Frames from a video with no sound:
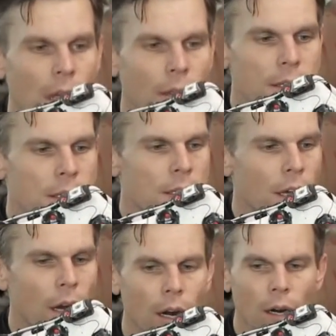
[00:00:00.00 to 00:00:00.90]
This is
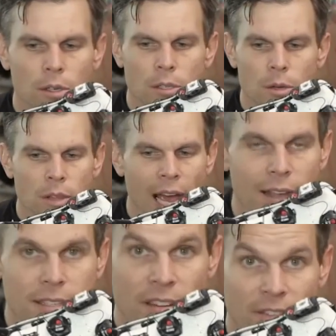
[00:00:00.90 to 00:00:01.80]
their
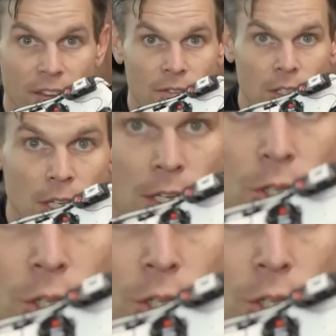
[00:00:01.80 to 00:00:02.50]
2015